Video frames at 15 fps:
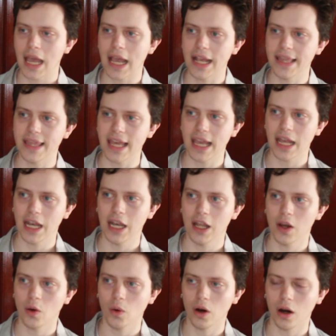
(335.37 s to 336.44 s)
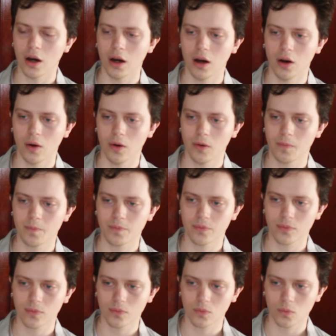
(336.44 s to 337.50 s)
and then
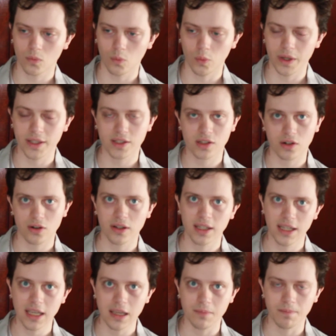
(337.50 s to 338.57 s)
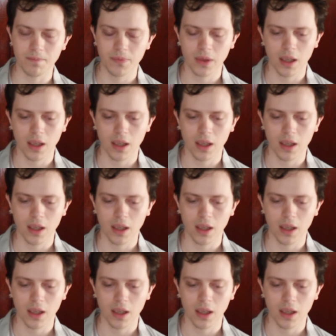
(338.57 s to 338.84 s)
we start the game.